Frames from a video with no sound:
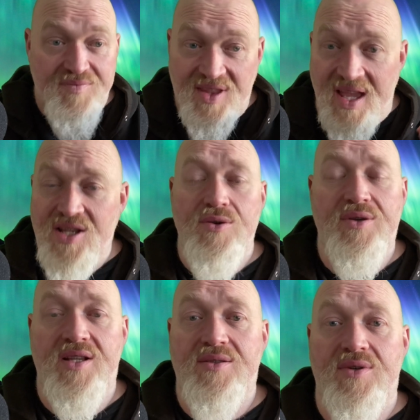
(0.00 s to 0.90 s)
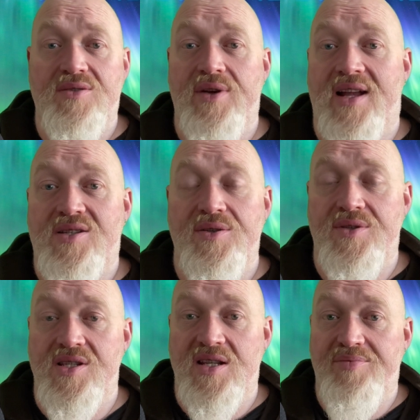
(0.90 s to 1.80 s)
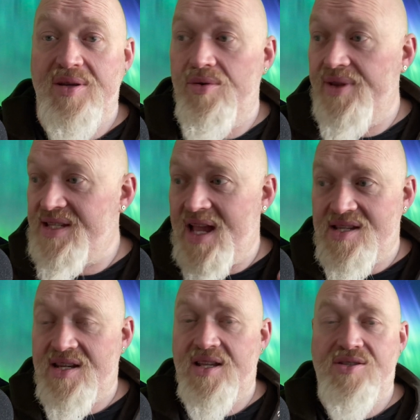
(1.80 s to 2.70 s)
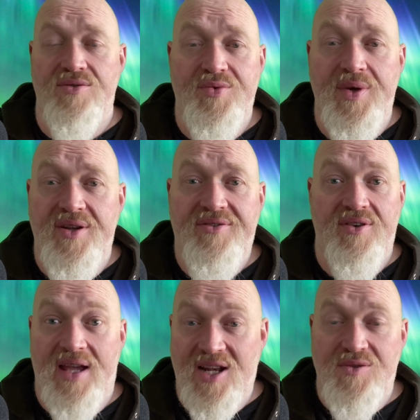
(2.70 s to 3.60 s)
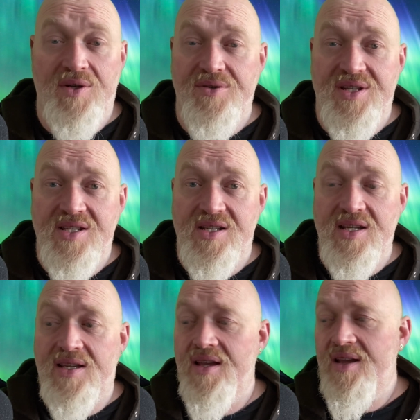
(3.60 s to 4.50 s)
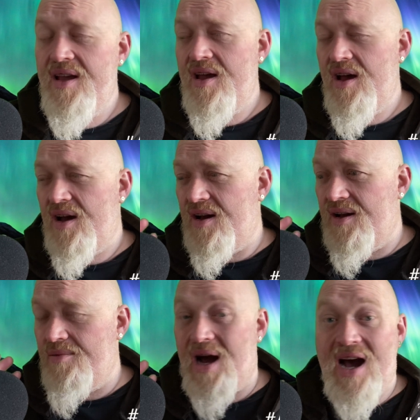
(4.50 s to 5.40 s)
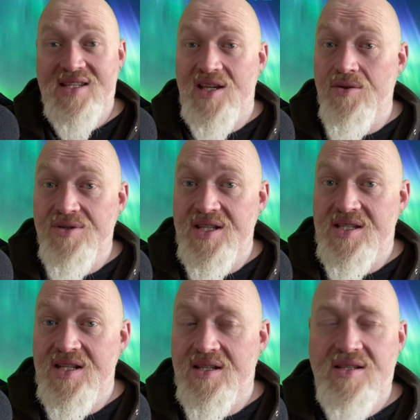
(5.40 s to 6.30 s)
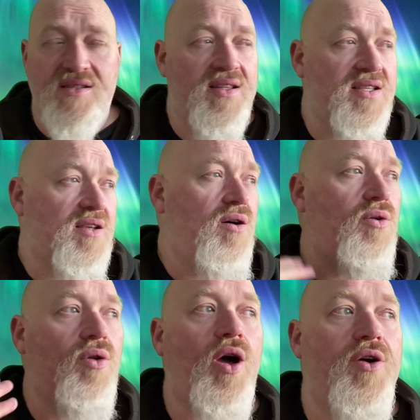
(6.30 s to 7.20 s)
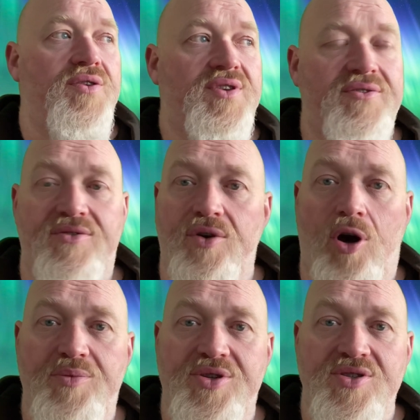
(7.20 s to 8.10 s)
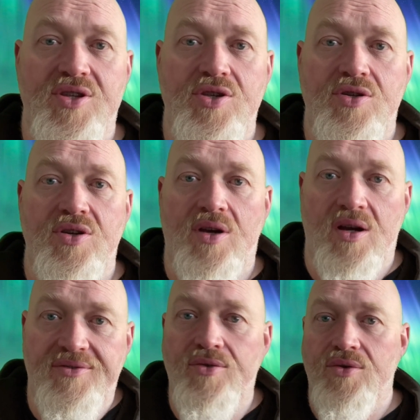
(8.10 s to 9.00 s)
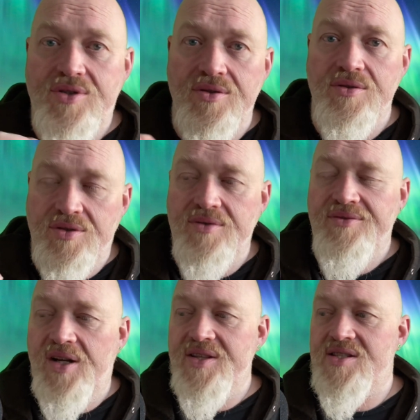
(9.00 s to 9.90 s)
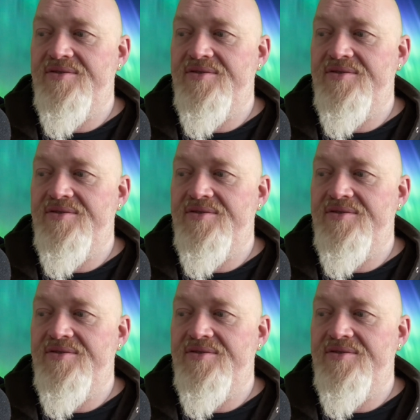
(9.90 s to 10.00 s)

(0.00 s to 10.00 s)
Get talking to actually autistic people. There's hashtags on Twitter for actually autistic, um, asking autistics. There's a whole load of different options that you can go for to, to find this